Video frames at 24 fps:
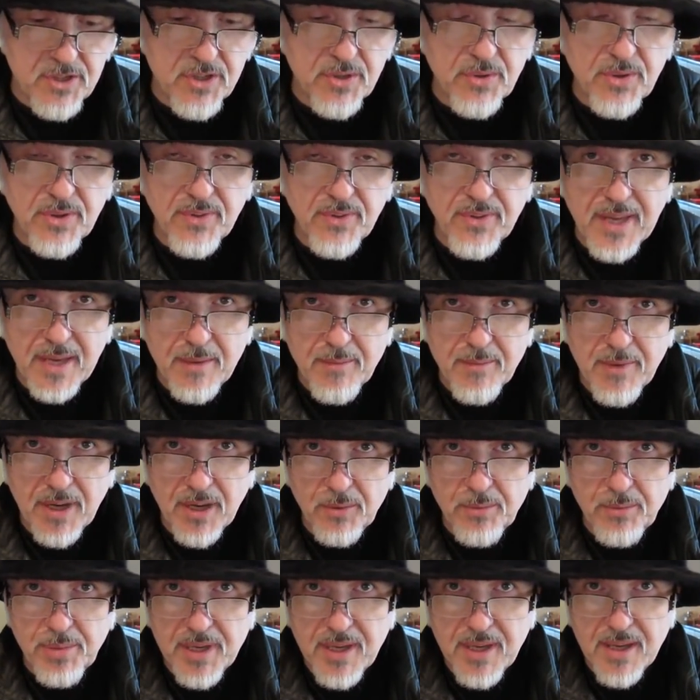2 of them
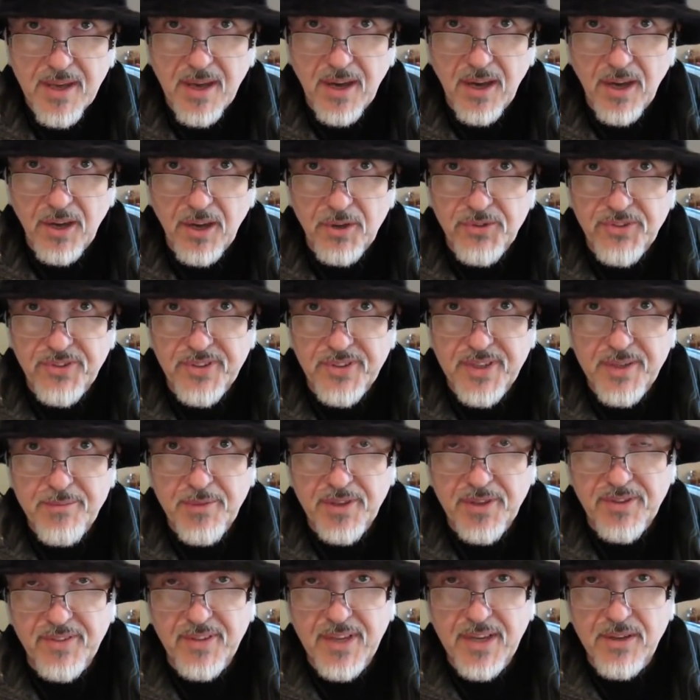I'll be hosting
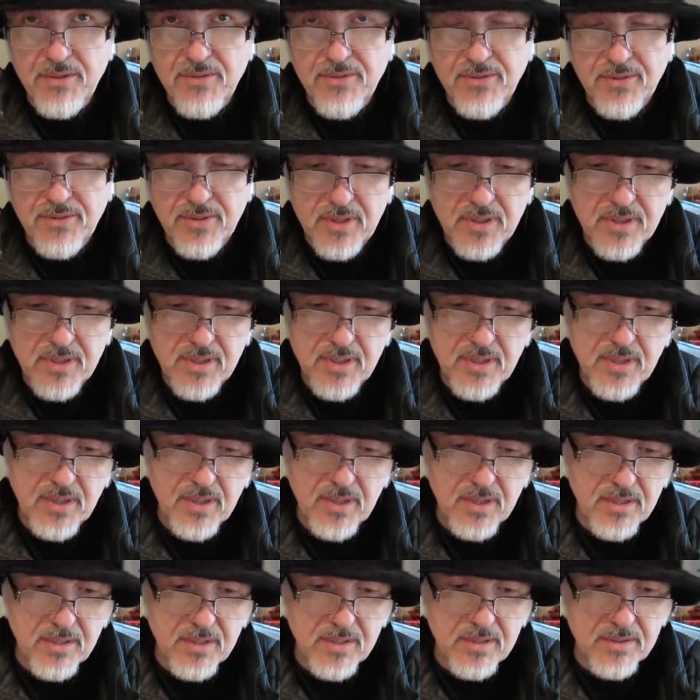myself,
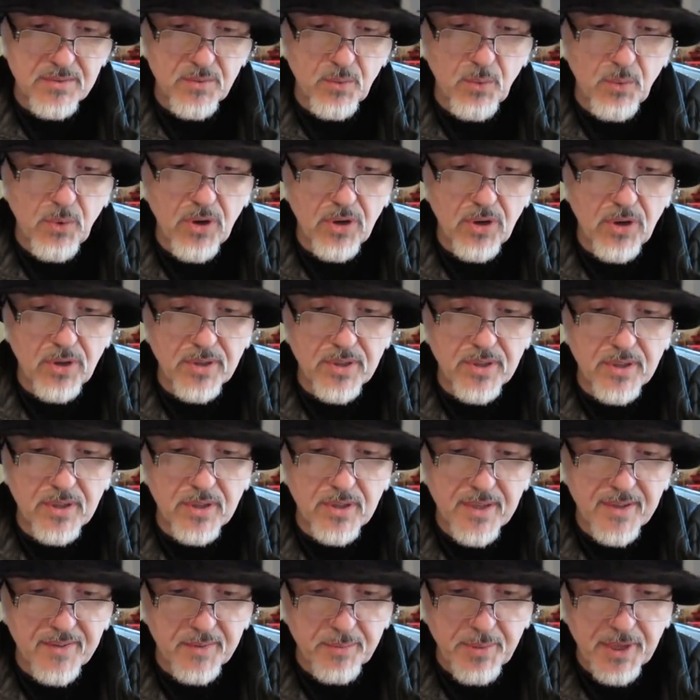and 1
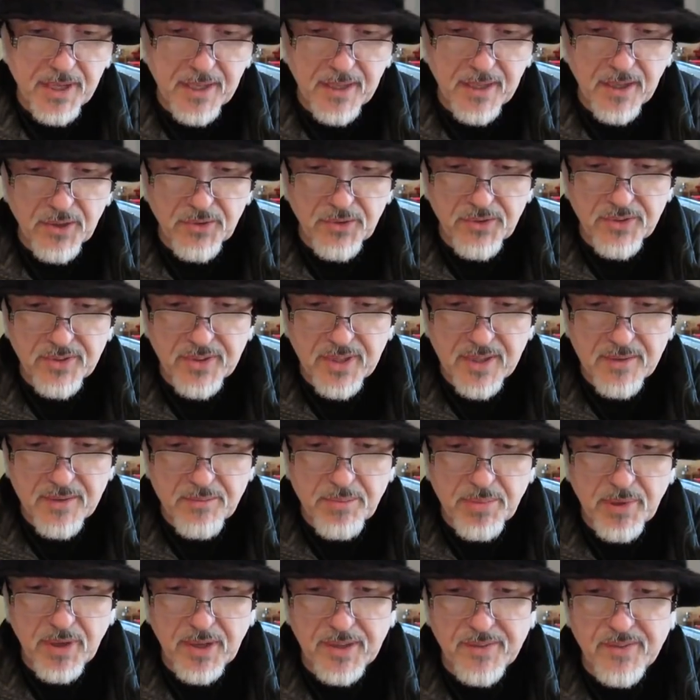is being hosted
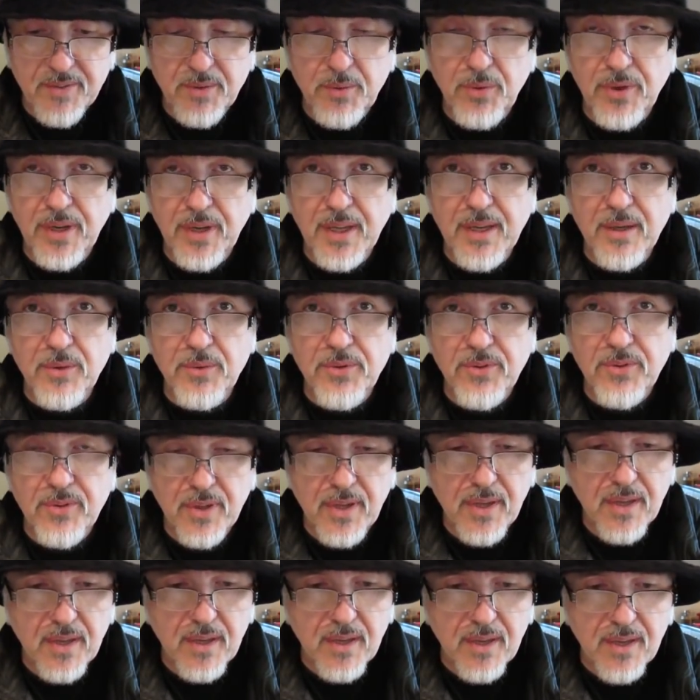by someone else.
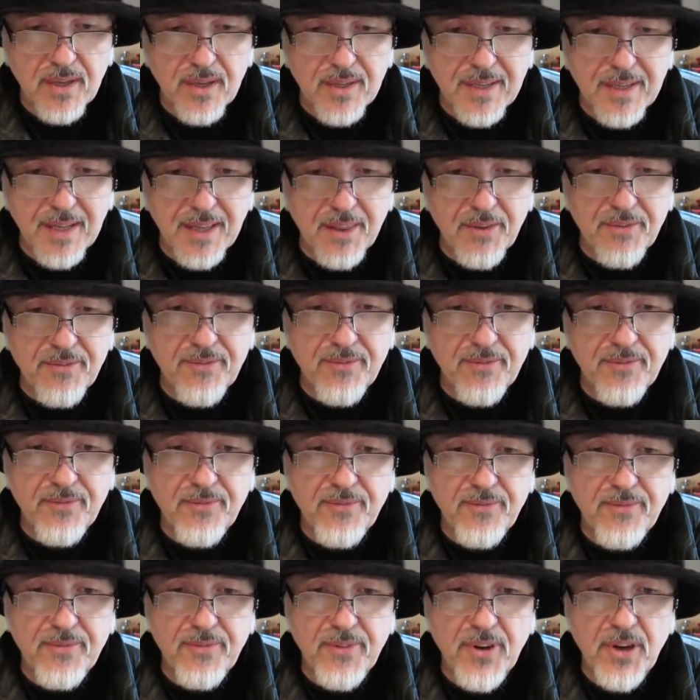And the
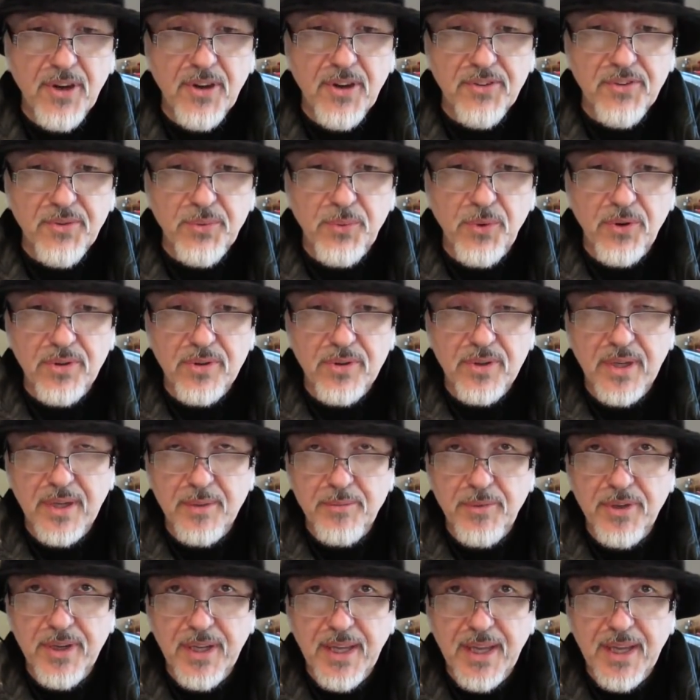first one that
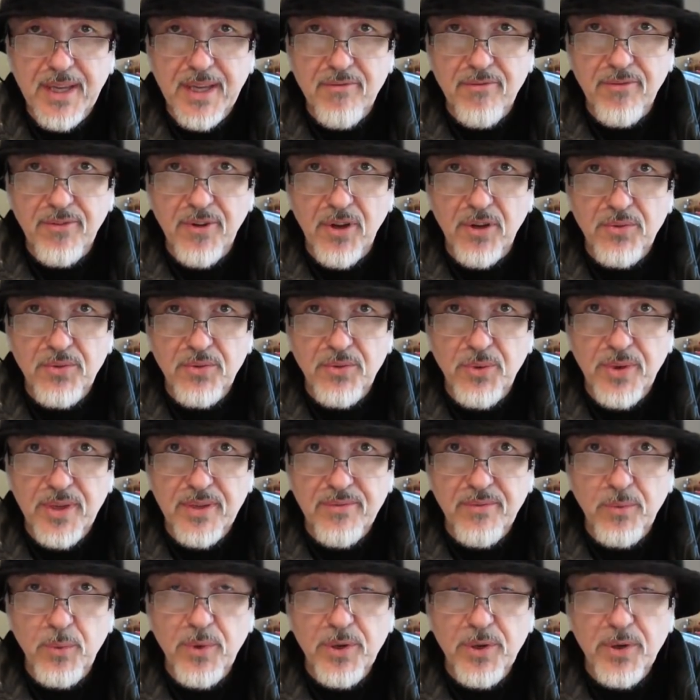I'm going to get involved
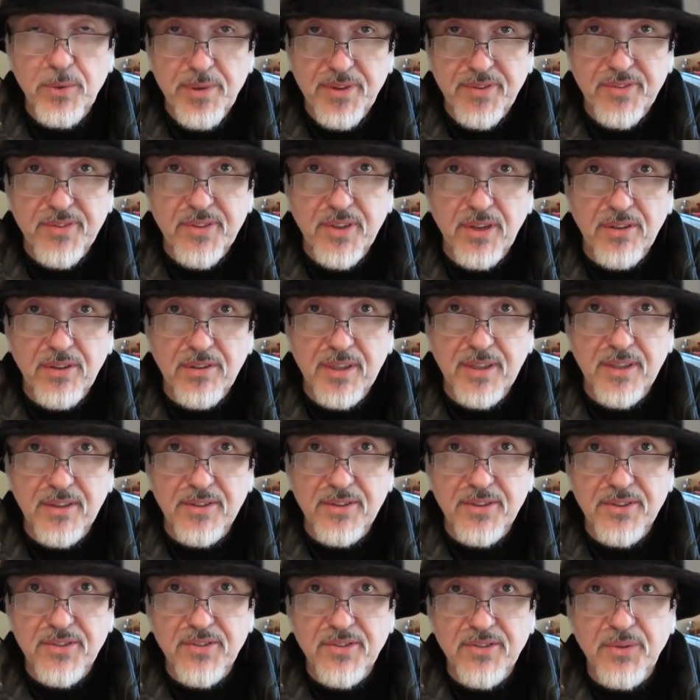with will be starting
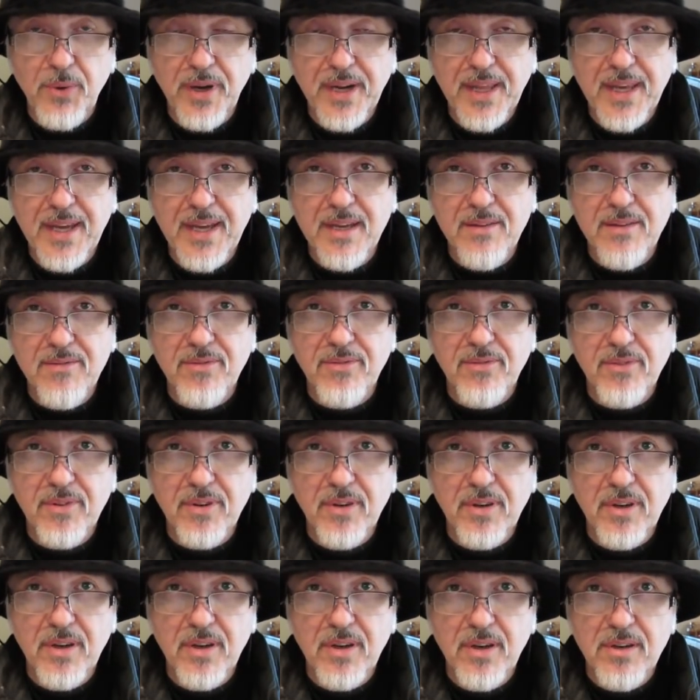on the 28th
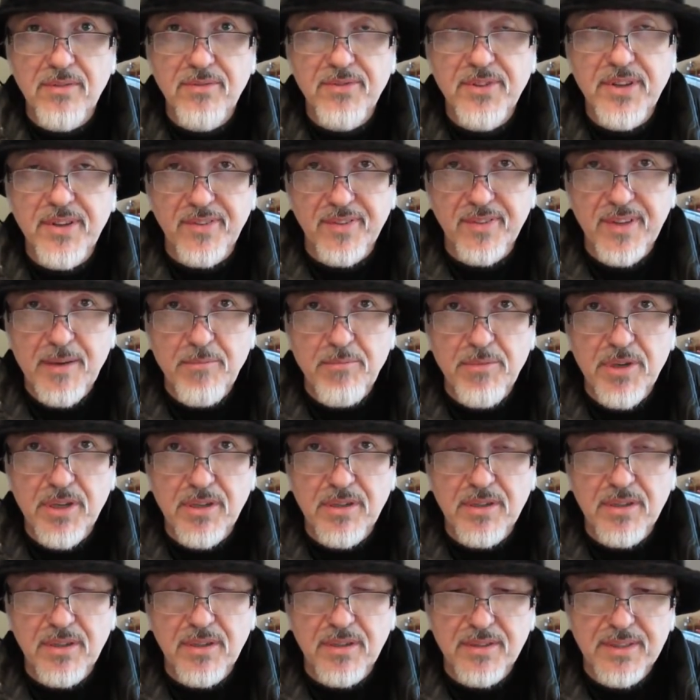of
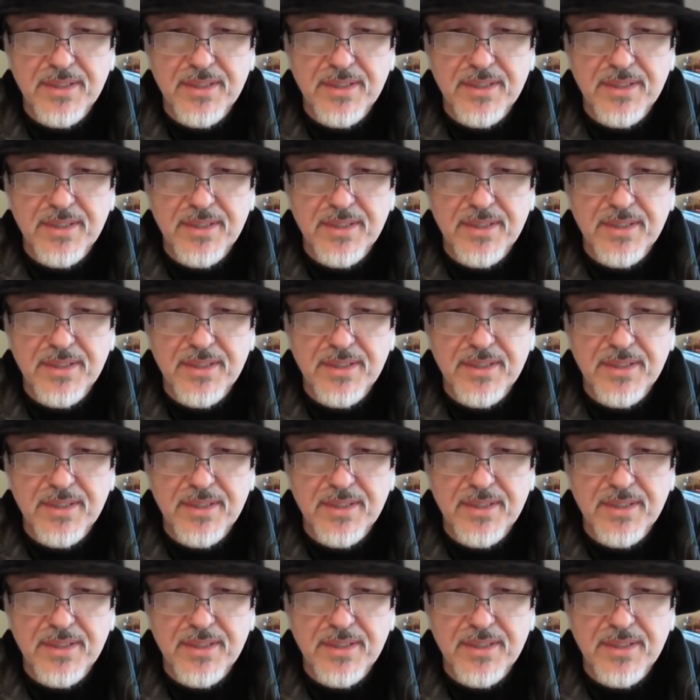December.